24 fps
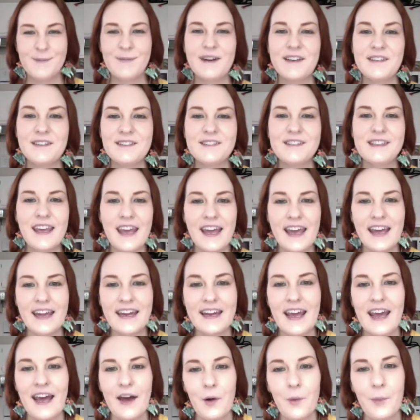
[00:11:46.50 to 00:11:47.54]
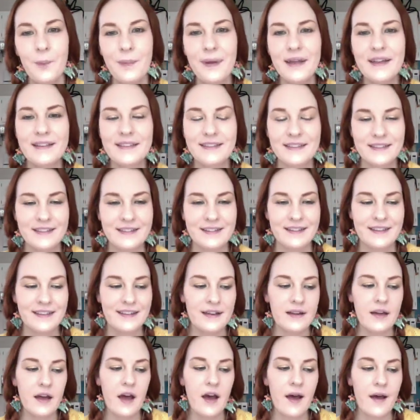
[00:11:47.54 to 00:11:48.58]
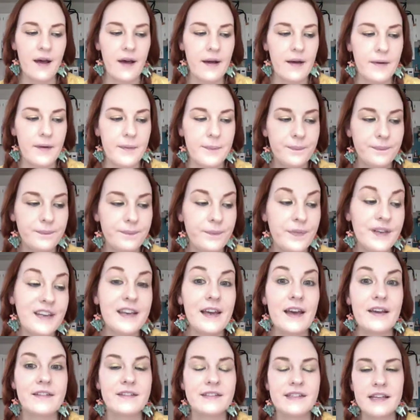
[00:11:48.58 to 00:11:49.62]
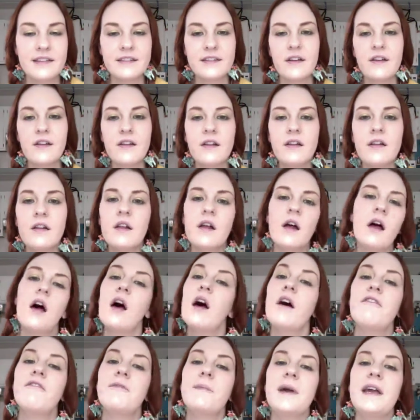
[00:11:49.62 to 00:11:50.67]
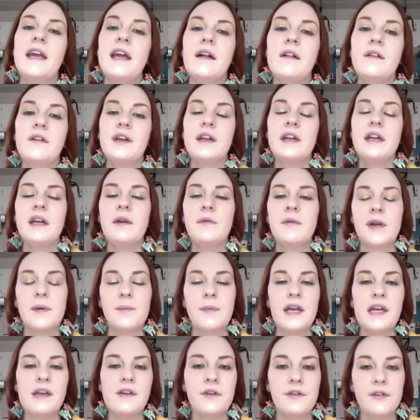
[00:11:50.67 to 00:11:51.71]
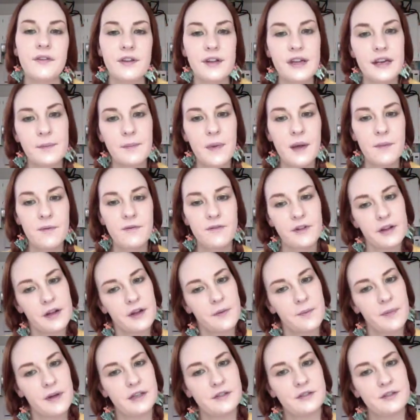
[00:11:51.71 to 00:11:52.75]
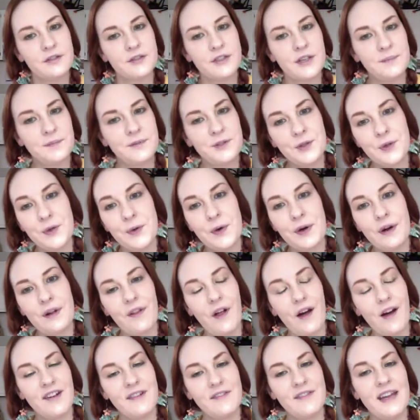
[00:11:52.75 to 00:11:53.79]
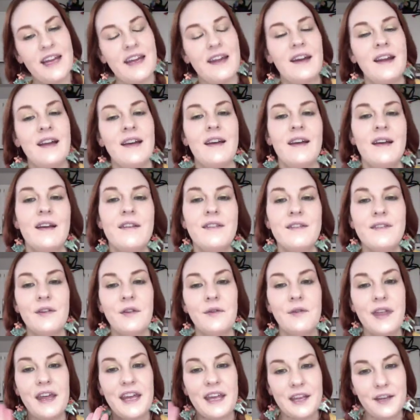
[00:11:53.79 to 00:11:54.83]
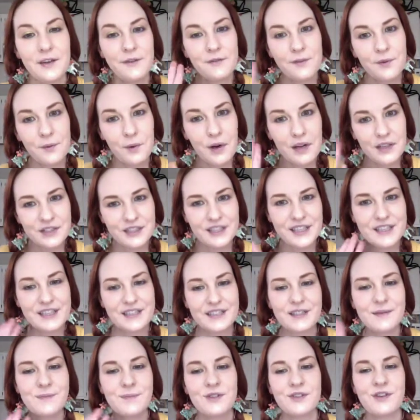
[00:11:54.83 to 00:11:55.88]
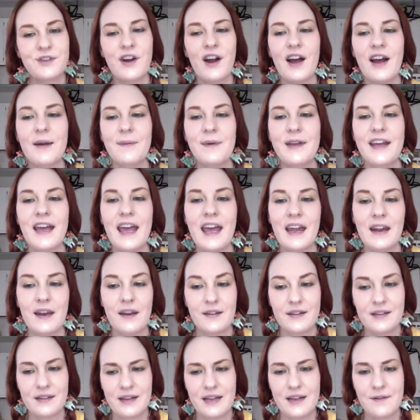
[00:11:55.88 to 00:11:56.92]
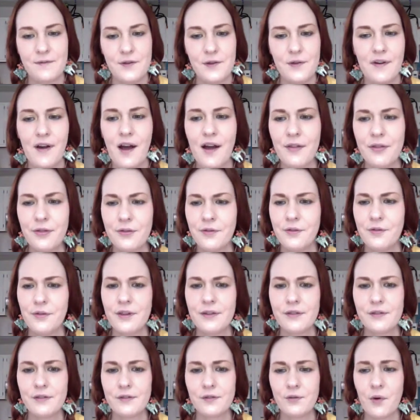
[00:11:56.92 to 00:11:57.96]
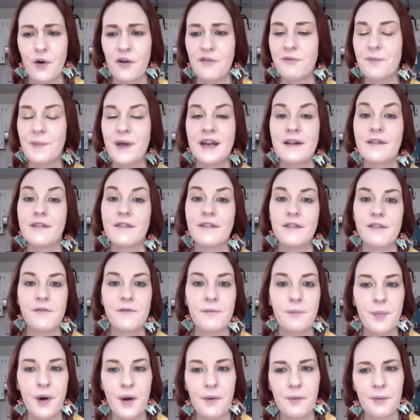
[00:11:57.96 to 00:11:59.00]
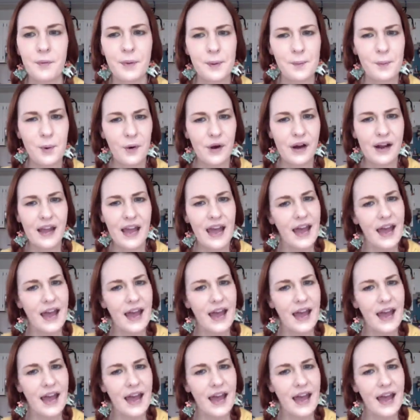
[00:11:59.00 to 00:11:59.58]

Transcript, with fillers: but I just can't help um, but yes, that's all of my Hello Kitty rement. You'll see it in my Flickr pictures, I'm sure, a lot of it. So thank you for watching and subscribing, and if you got through this 12 minutes of probably boring